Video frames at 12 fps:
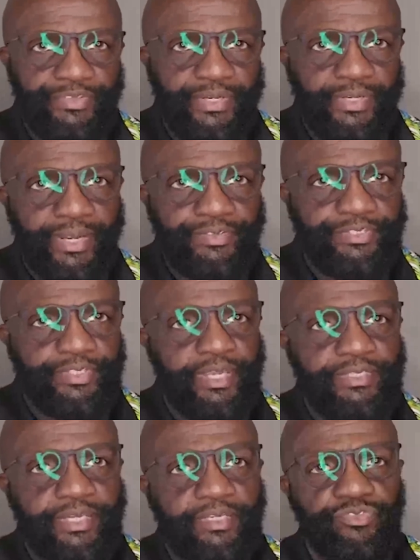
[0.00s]
and let's
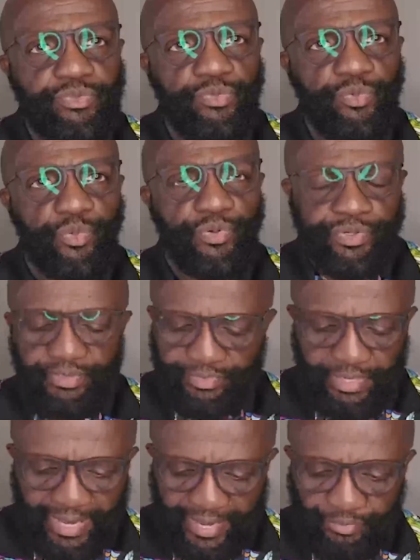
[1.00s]
get into the Word of
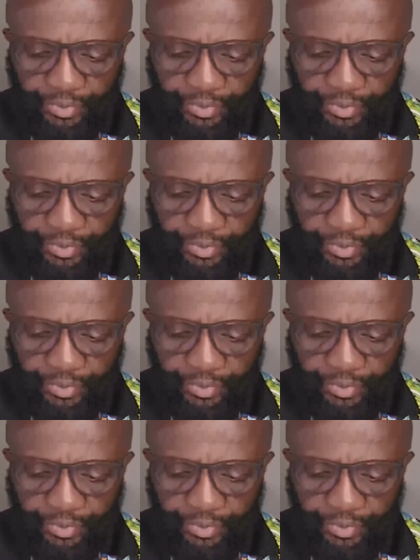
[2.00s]
God.